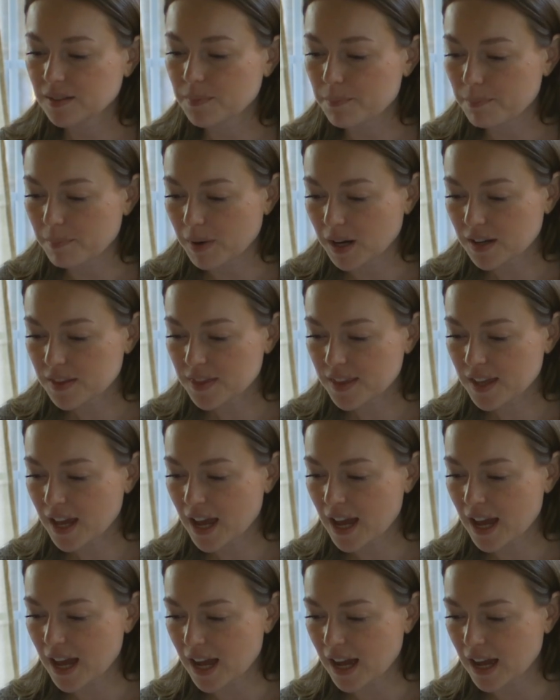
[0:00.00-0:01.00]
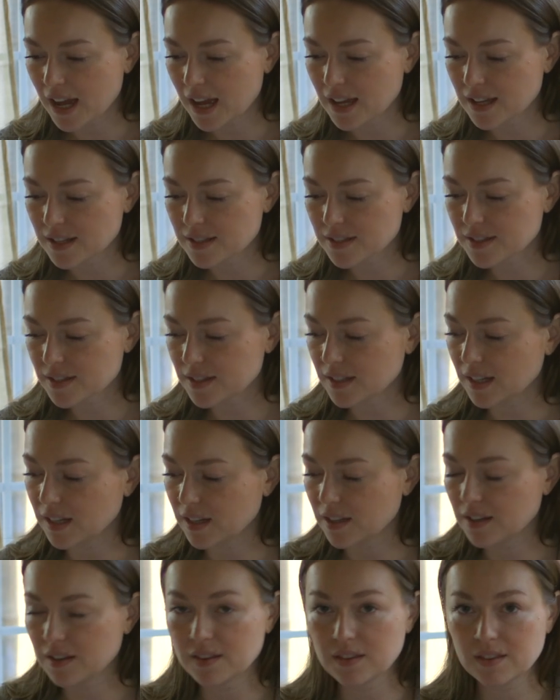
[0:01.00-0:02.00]
Martha has,
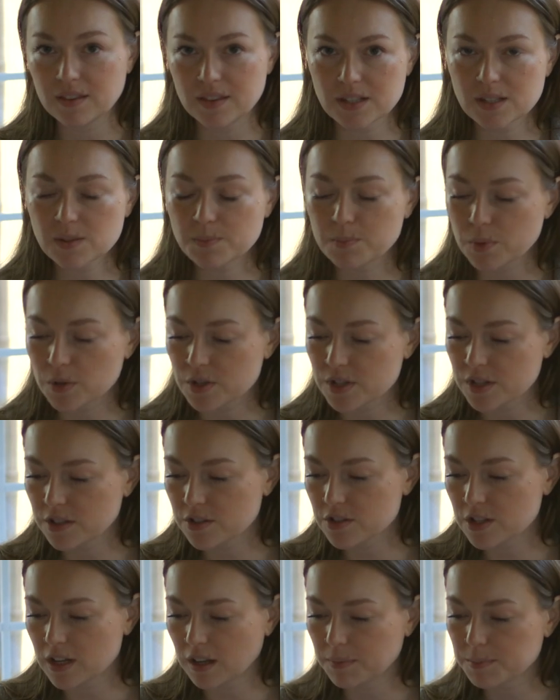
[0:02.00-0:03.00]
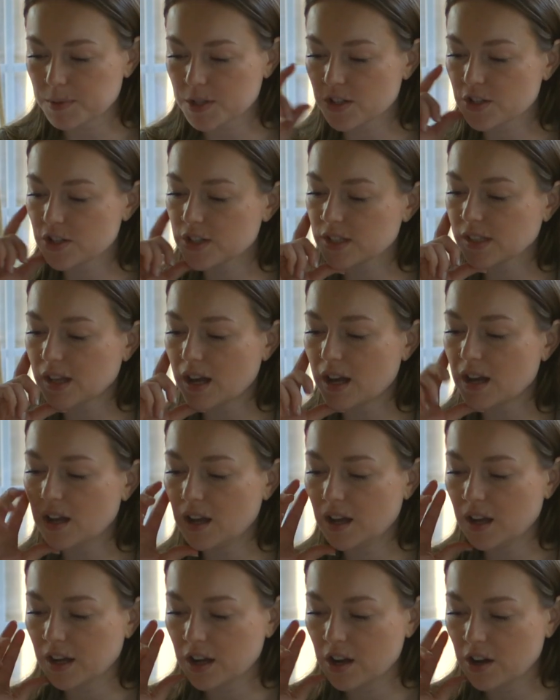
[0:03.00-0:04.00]
in this portion of the chapter, she's got
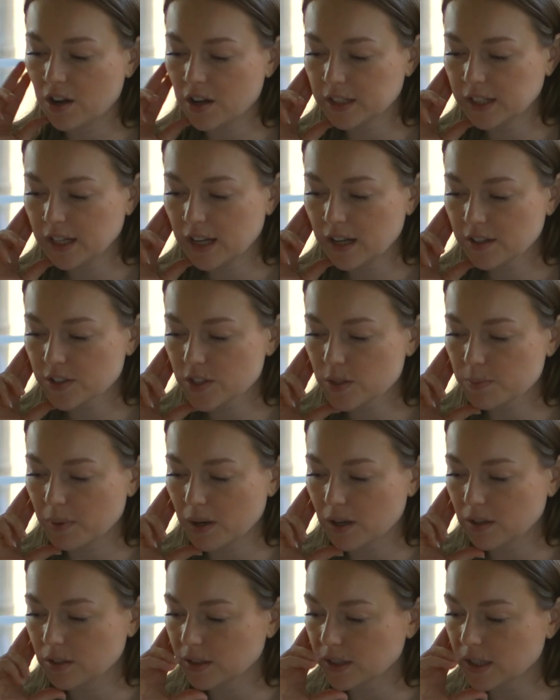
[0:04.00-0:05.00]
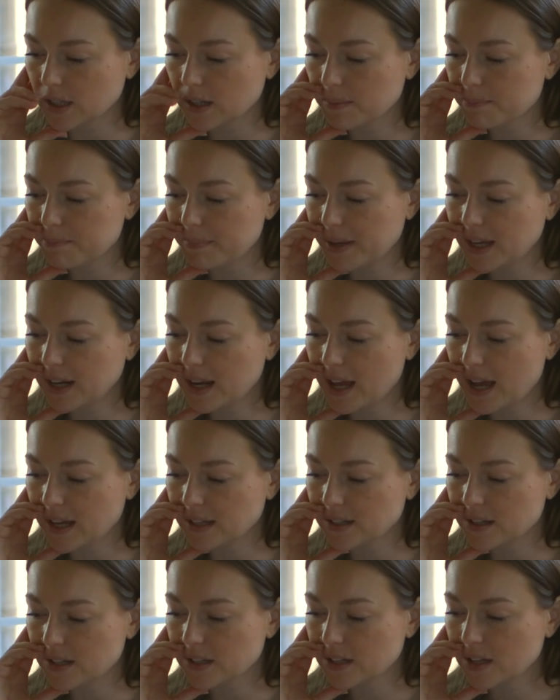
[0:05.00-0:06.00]
a cognac sparkler,
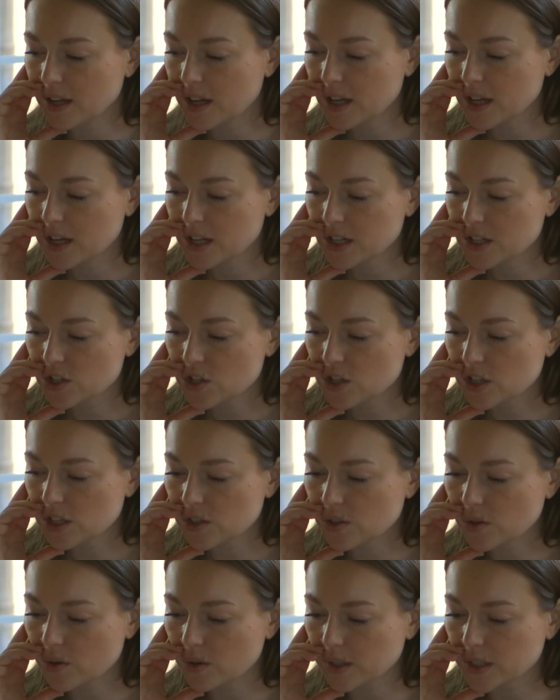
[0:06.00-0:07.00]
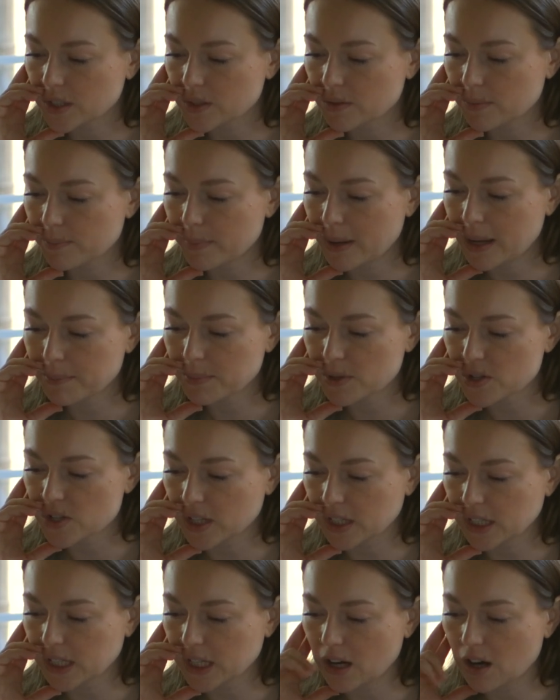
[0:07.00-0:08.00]
Manhattan, cheese coins with pepper
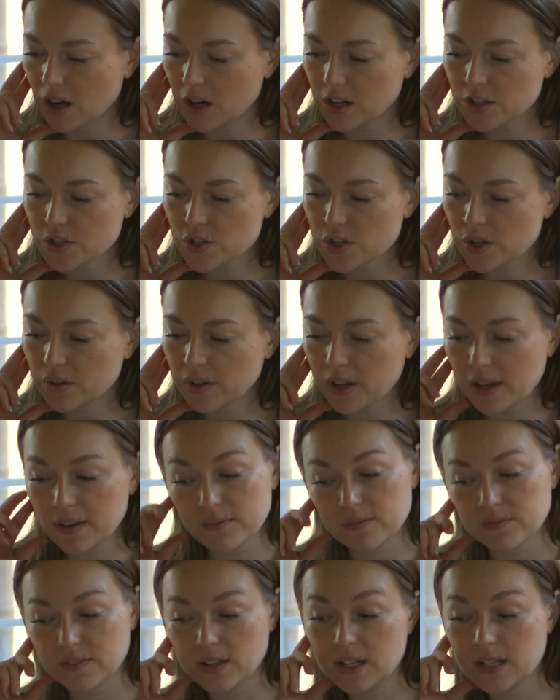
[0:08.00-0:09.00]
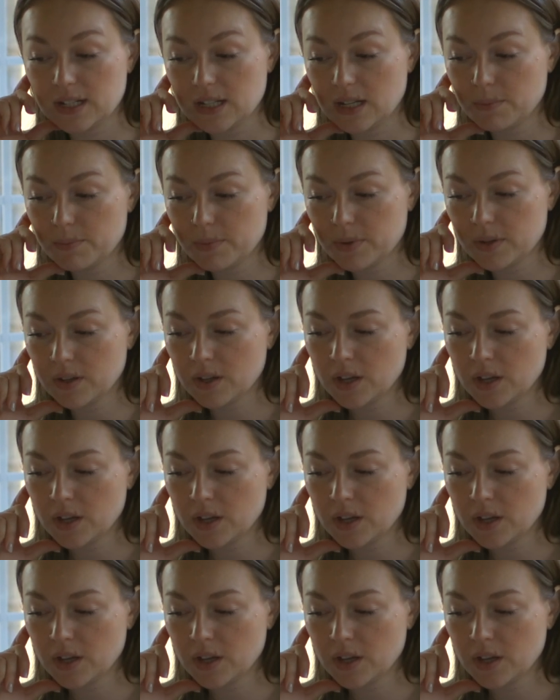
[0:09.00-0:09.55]
jelly, artichoke and feta dip,